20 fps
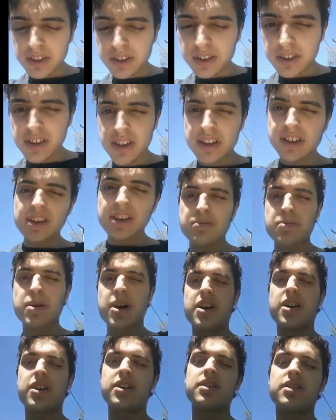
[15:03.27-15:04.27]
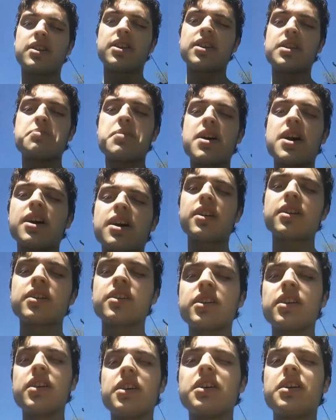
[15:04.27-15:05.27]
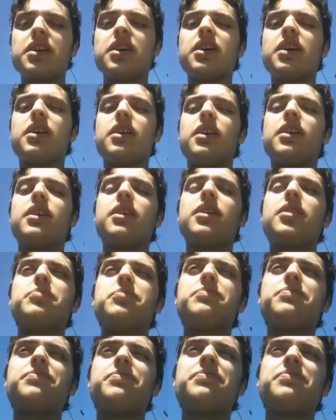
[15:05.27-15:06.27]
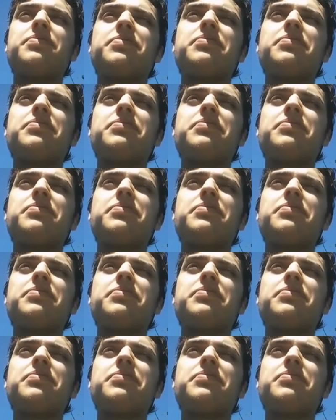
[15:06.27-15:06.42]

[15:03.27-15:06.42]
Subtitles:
is The Empire Strikes Back. Now,